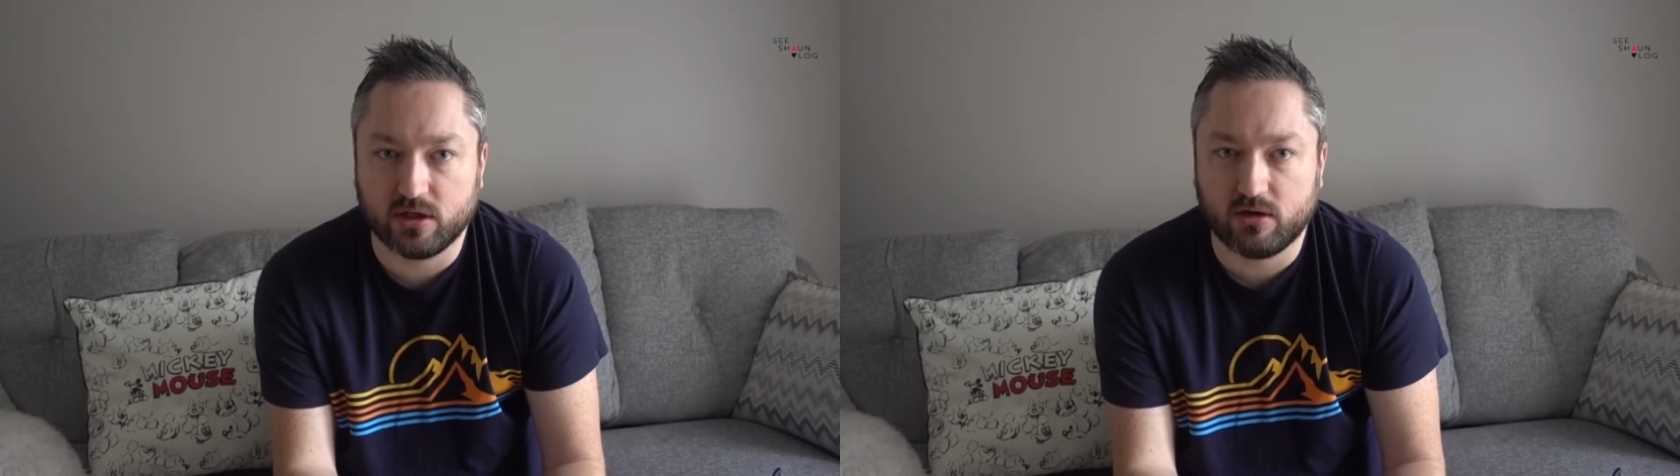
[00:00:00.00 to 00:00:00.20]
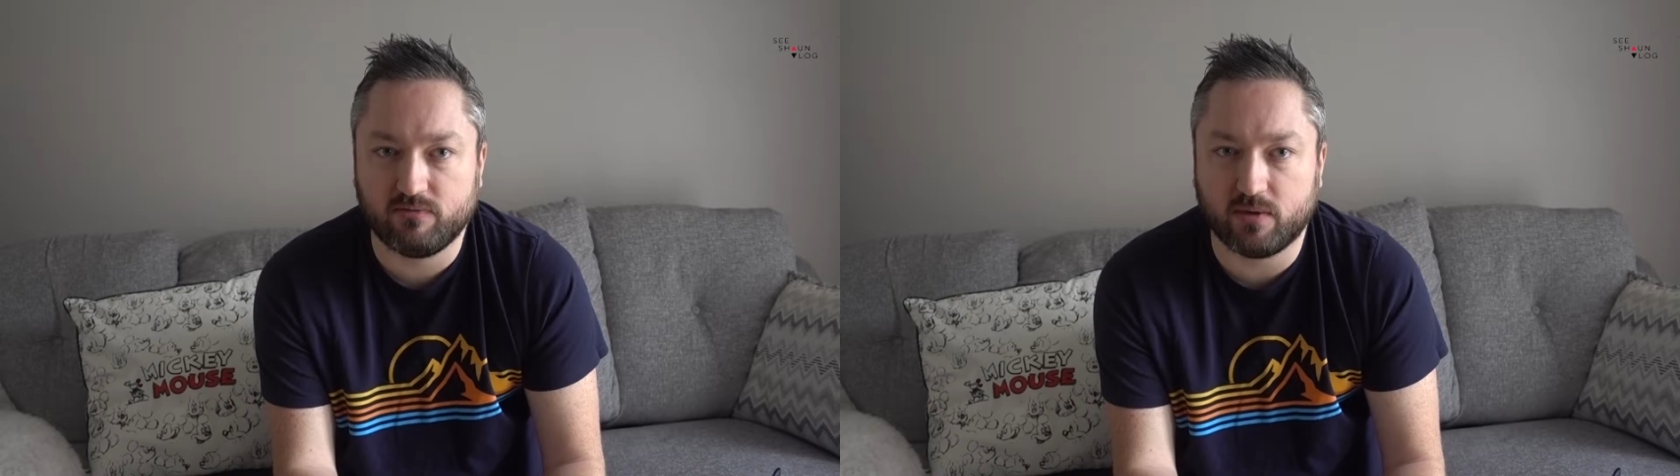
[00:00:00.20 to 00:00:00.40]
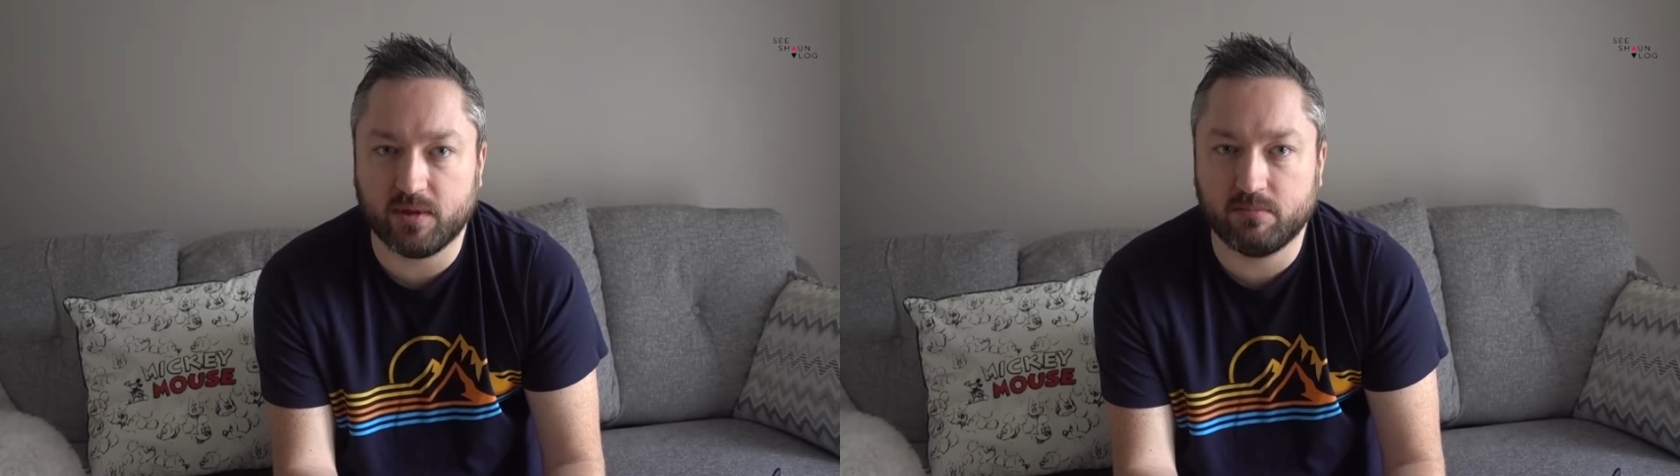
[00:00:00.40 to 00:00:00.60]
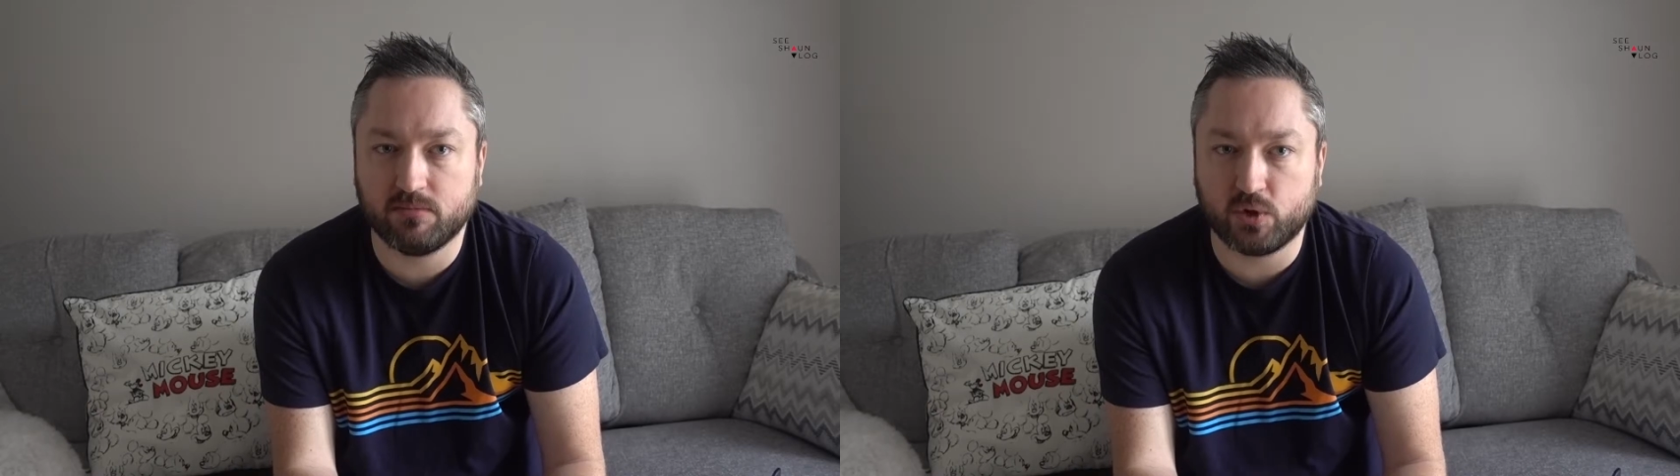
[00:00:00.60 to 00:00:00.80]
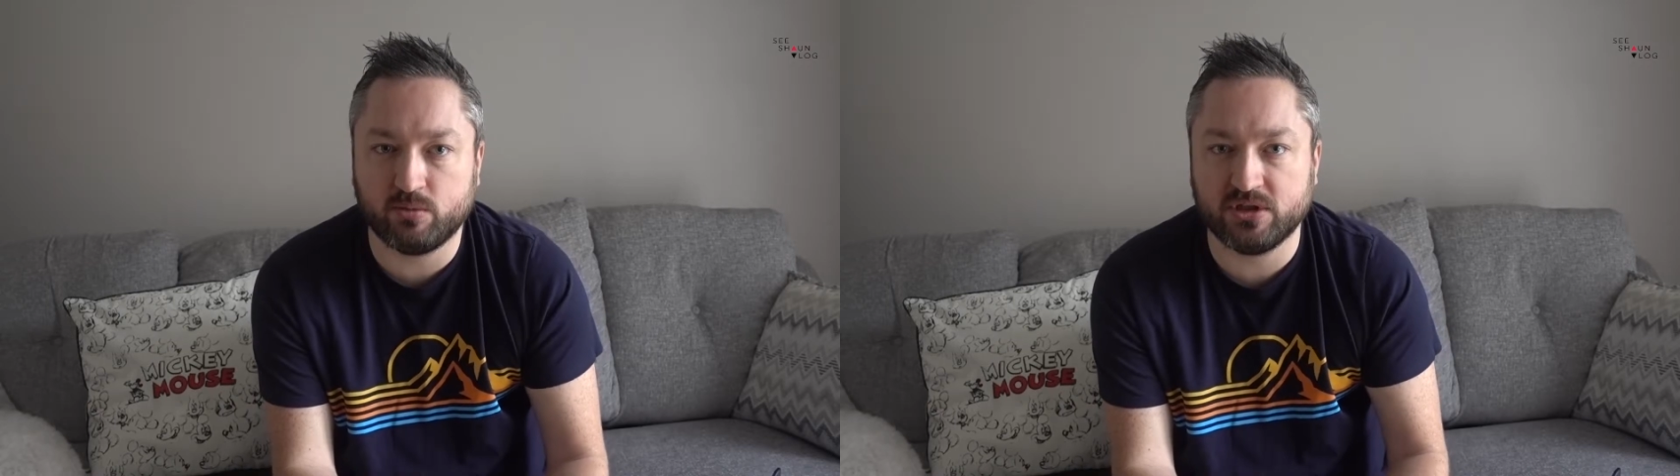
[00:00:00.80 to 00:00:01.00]
from the
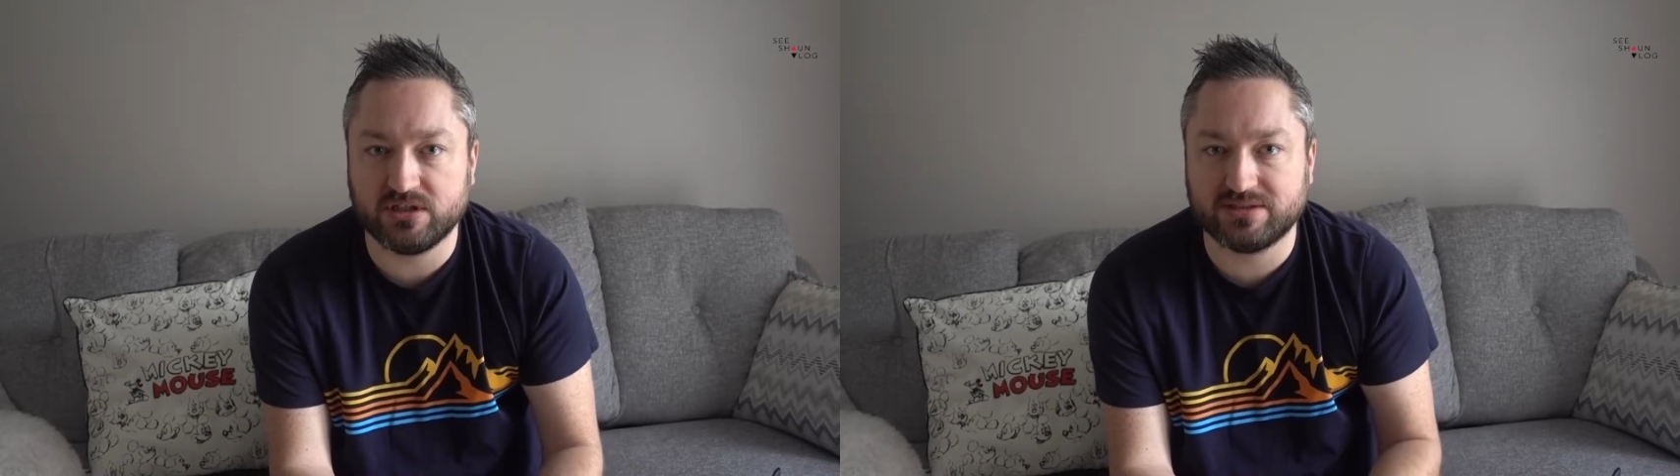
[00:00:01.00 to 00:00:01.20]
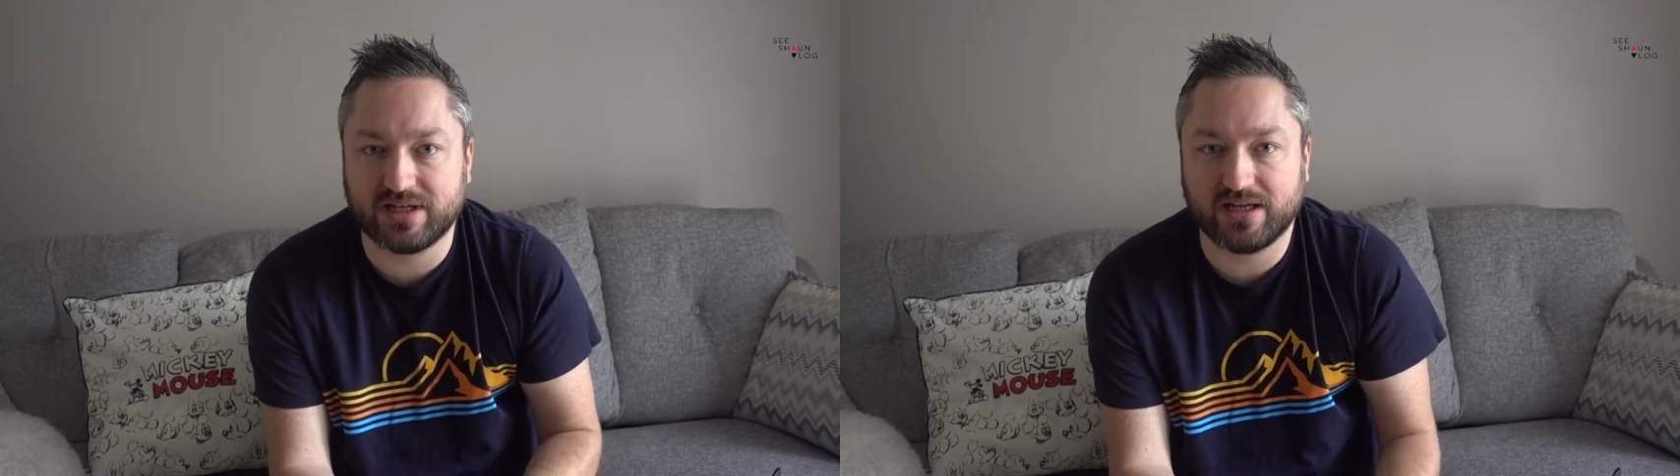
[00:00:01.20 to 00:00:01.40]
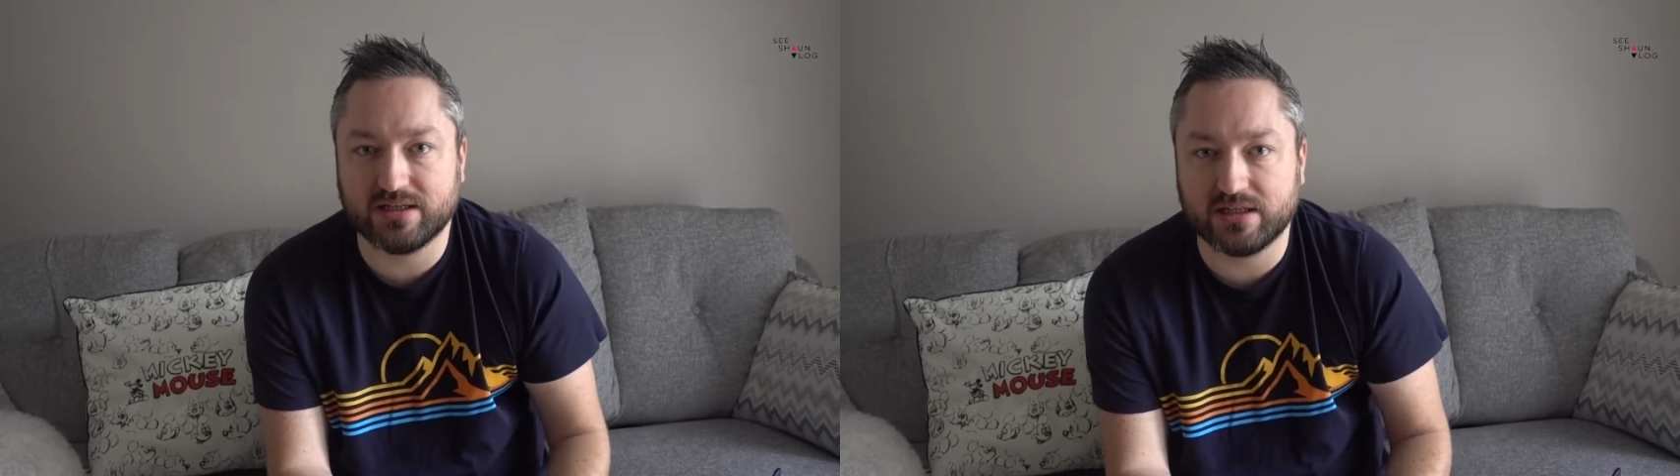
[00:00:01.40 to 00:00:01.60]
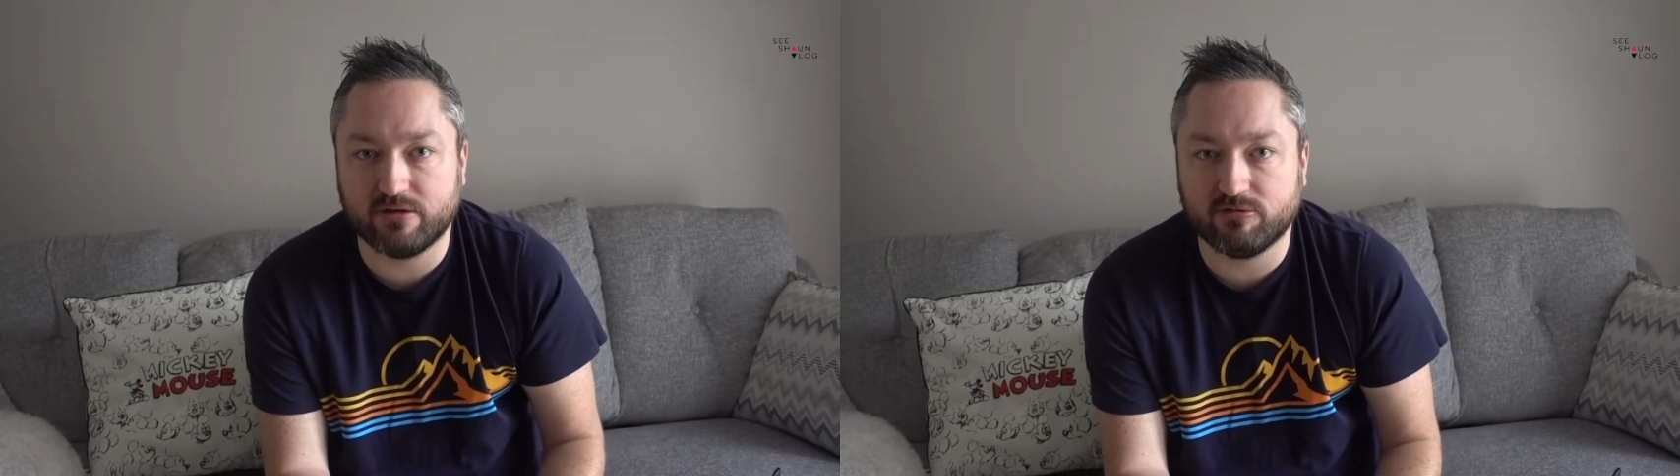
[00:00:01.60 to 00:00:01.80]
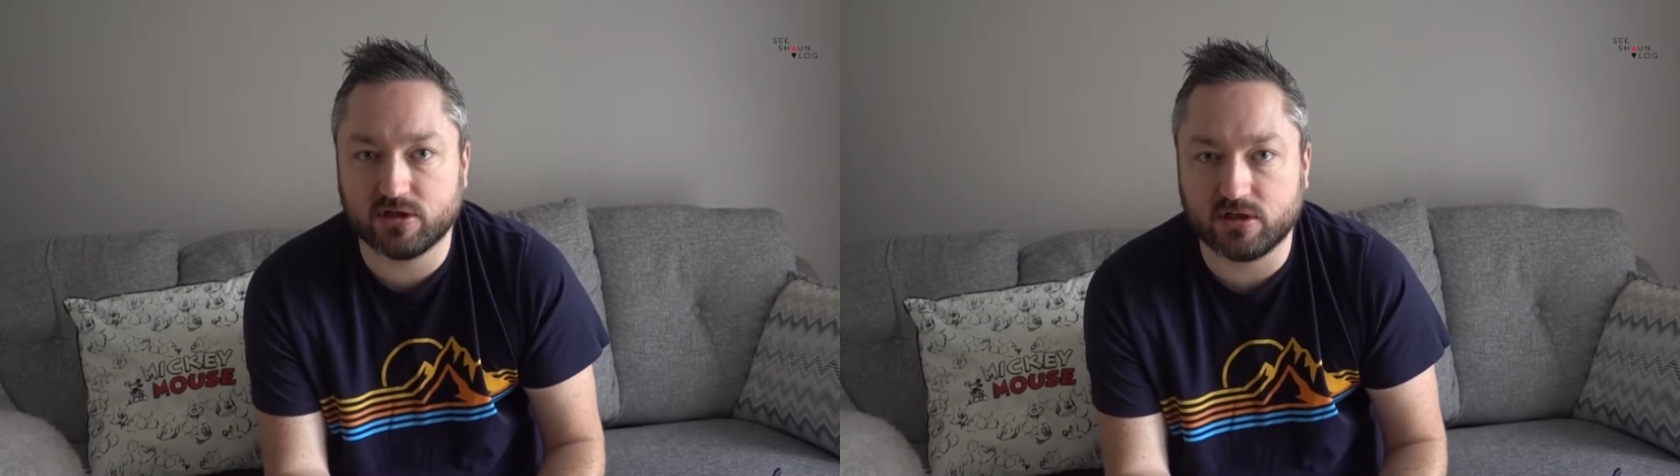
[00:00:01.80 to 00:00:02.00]
moment you're standing
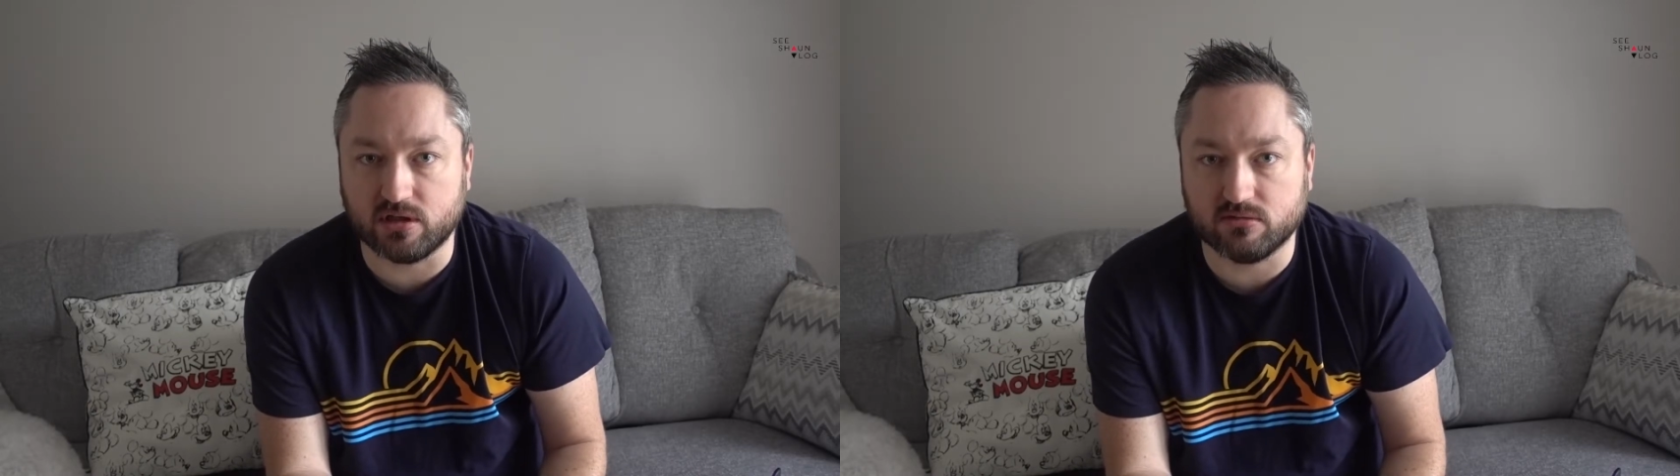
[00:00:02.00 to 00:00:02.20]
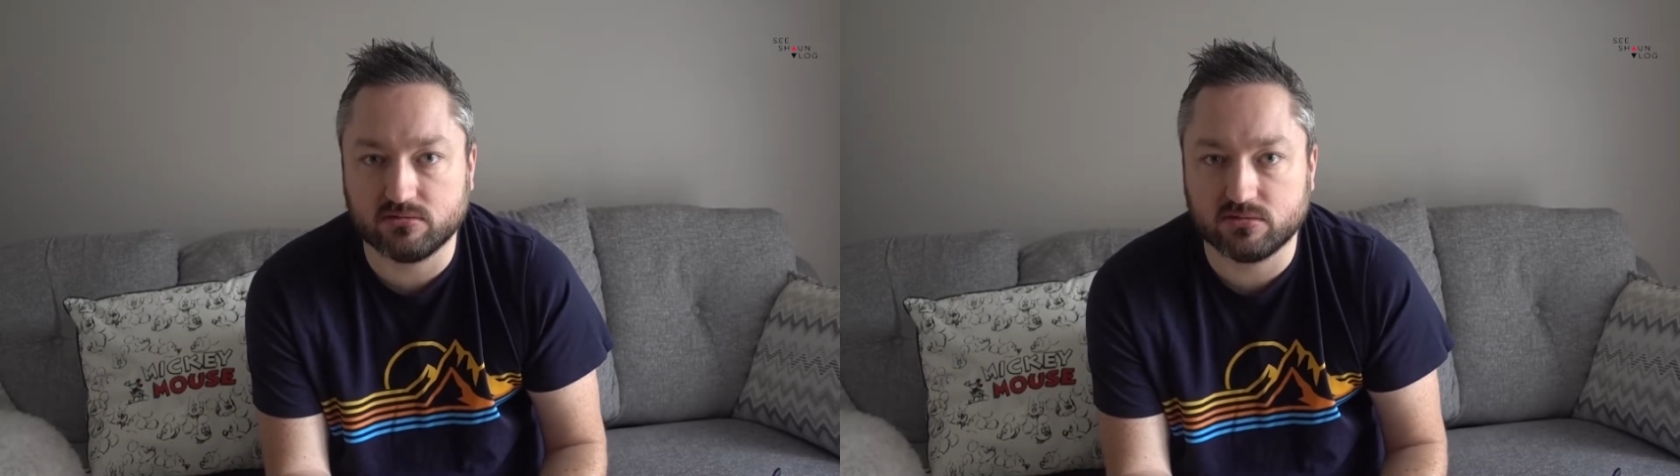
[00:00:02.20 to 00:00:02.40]
there in the queue